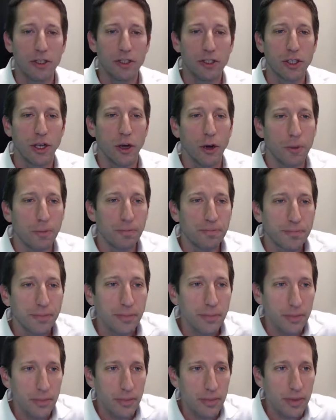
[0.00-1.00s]
So
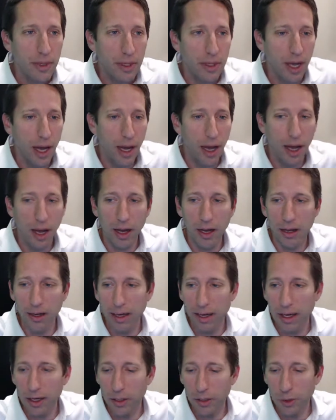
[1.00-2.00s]

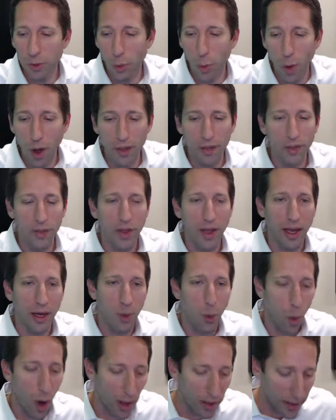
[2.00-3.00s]
here's one thing.
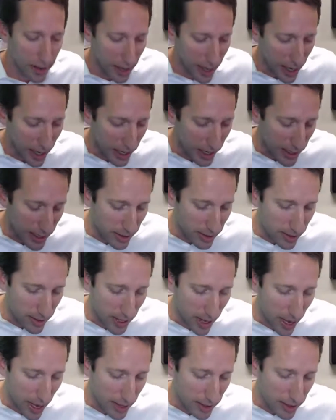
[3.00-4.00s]
One thing is
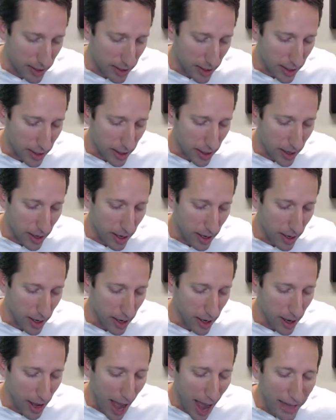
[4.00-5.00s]
that
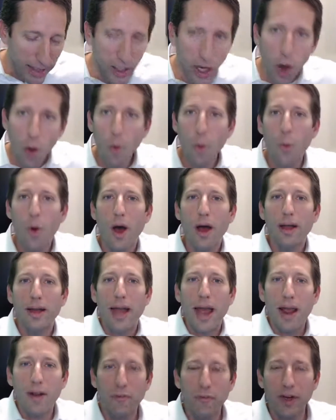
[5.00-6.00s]
I don't want
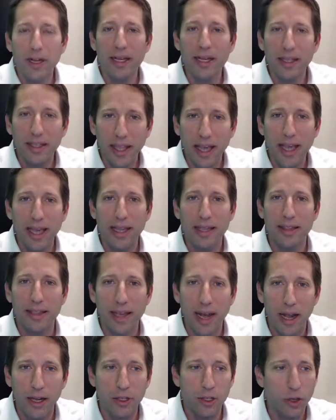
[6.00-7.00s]
everything that
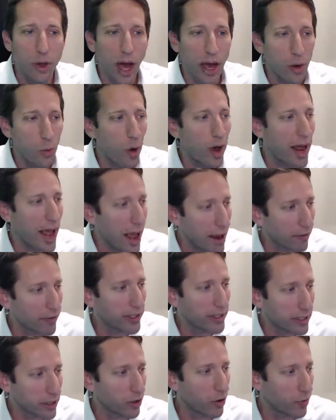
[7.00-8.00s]
I do, I don't want every
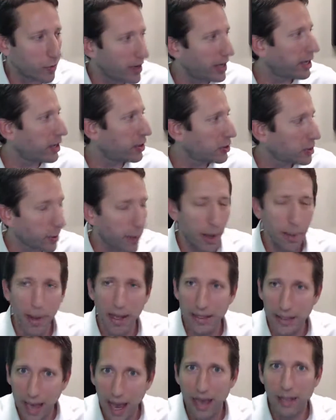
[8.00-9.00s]
single video to be
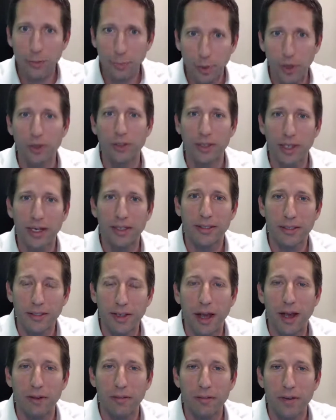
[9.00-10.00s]
about tax protest
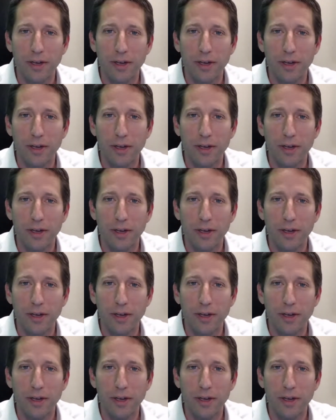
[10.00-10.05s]
stuff.